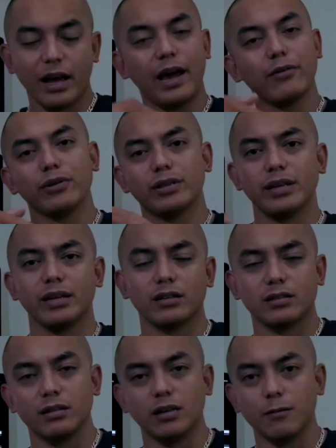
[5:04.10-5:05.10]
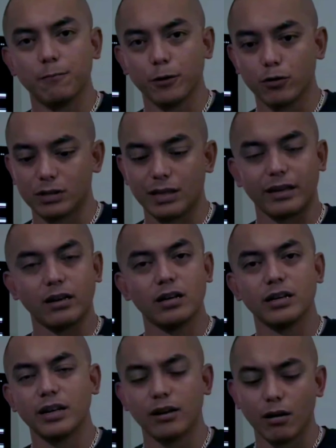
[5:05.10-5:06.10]
Everything on the upper was like
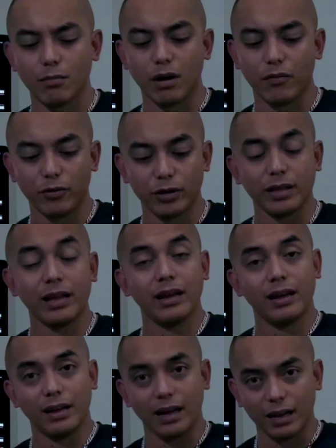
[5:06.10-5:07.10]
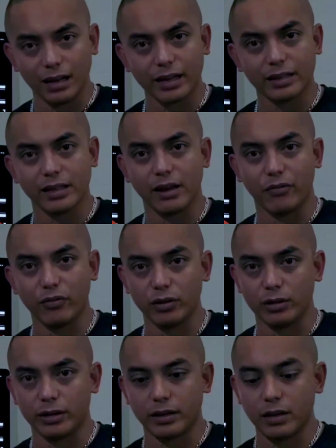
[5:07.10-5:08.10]
hugging on my foot. I like that
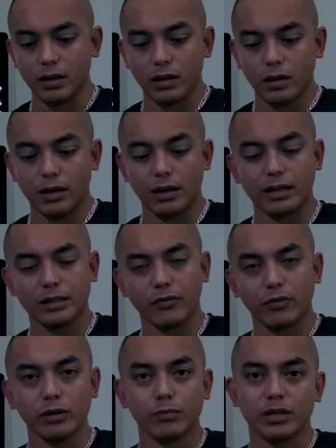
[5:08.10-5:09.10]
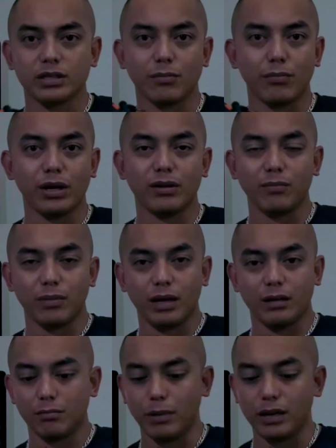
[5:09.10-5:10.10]
feeling. I like that feeling because it made
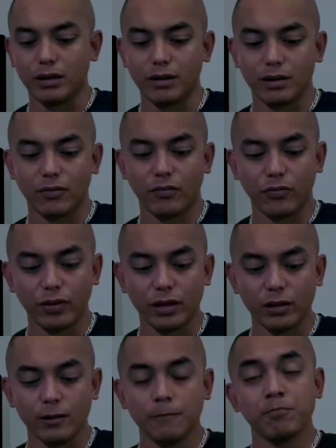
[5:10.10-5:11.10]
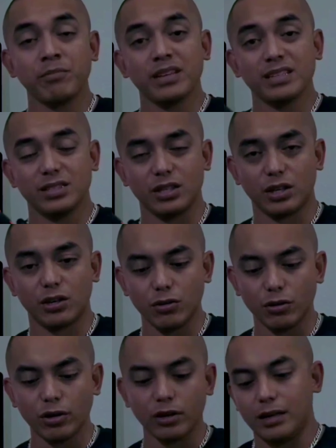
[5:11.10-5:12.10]
it feel
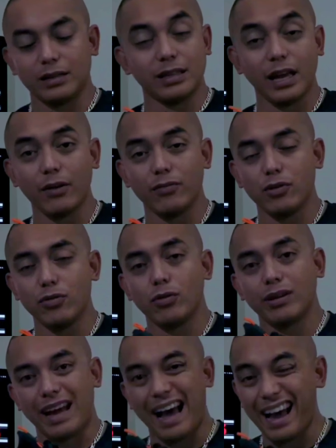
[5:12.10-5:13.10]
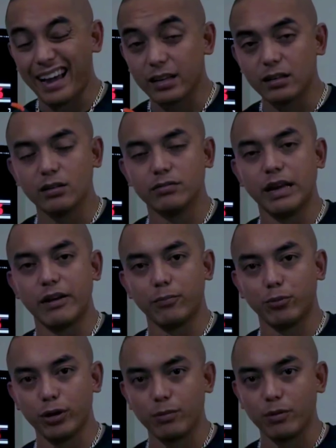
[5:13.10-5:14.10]
secure. It gave you kind of
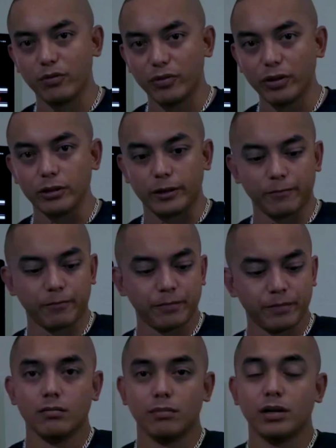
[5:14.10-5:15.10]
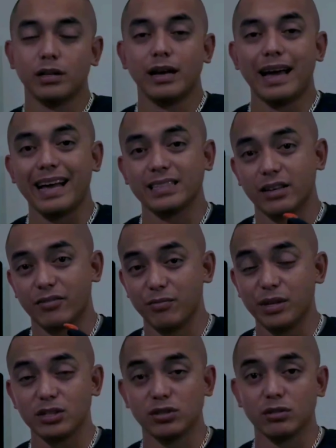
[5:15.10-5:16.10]
that premium feeling. But as I've
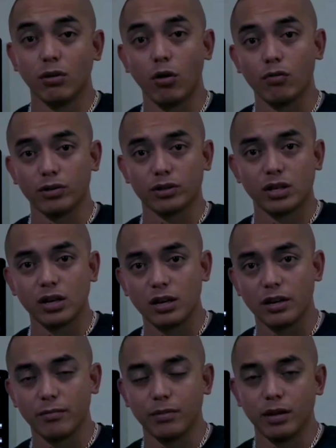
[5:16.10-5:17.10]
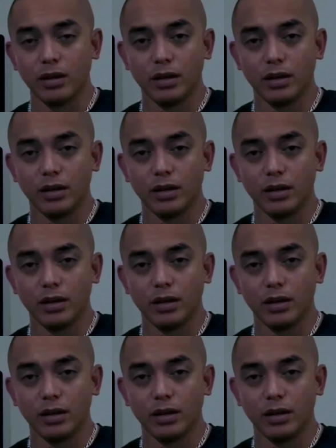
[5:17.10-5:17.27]
mentioned, over time,